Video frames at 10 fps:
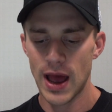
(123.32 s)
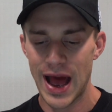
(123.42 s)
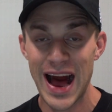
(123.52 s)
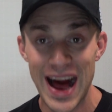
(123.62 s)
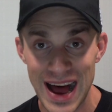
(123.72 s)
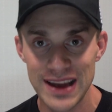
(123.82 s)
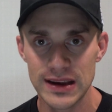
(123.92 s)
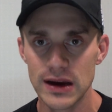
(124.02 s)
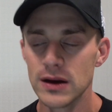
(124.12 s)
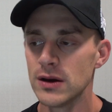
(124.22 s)

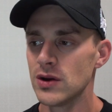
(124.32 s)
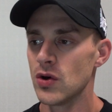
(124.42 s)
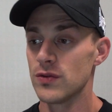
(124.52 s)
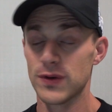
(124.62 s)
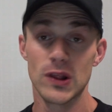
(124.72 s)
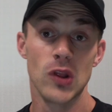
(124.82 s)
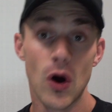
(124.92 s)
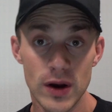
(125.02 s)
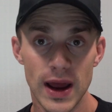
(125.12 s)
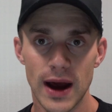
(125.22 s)
harder for
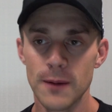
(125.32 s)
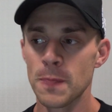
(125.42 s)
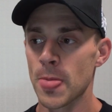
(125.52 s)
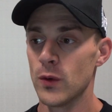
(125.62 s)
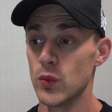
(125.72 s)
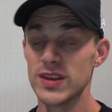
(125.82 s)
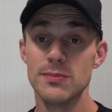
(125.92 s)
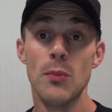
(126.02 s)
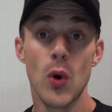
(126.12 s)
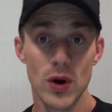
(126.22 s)
longer
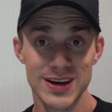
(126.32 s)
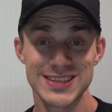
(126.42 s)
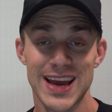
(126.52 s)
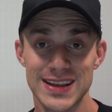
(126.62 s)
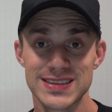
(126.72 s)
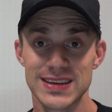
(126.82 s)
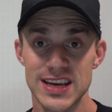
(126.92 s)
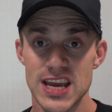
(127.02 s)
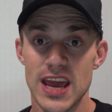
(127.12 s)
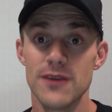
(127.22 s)
with more
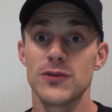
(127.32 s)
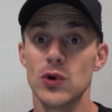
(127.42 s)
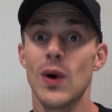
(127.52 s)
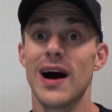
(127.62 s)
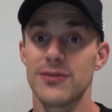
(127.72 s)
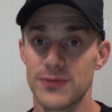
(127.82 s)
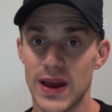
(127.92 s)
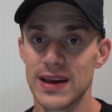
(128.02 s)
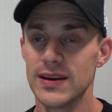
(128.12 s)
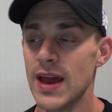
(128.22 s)
intensity if you are
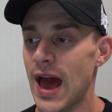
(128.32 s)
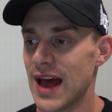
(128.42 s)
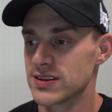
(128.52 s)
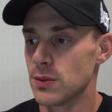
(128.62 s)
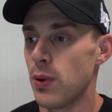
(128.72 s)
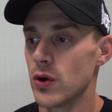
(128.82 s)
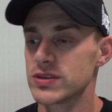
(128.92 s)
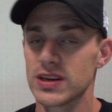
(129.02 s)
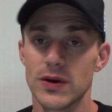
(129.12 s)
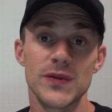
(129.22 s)
fed, as
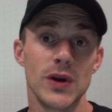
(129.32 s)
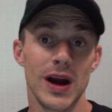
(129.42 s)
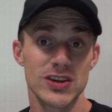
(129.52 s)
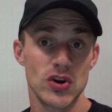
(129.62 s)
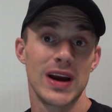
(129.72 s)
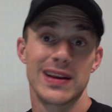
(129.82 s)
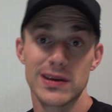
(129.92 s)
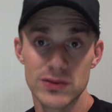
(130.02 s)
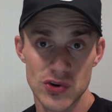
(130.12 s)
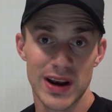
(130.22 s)
opposed to if you are
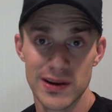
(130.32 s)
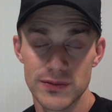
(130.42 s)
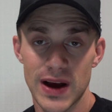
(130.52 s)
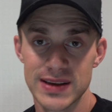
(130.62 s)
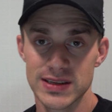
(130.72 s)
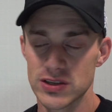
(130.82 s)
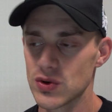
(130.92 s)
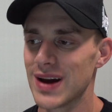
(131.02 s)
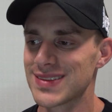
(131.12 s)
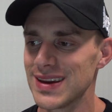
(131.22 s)
training fasted.
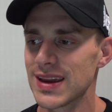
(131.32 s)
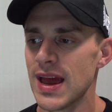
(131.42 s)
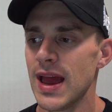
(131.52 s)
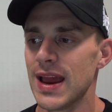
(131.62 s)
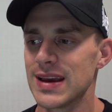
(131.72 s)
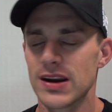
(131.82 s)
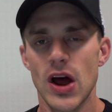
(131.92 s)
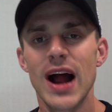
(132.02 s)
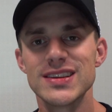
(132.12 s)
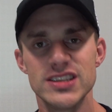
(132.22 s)
So I think in an
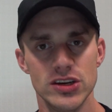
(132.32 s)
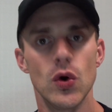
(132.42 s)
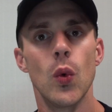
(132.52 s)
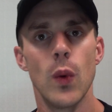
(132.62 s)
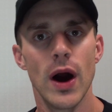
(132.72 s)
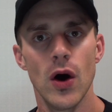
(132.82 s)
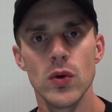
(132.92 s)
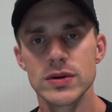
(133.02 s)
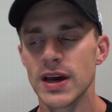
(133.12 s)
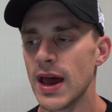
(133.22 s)
ideal
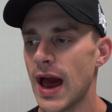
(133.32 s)
world,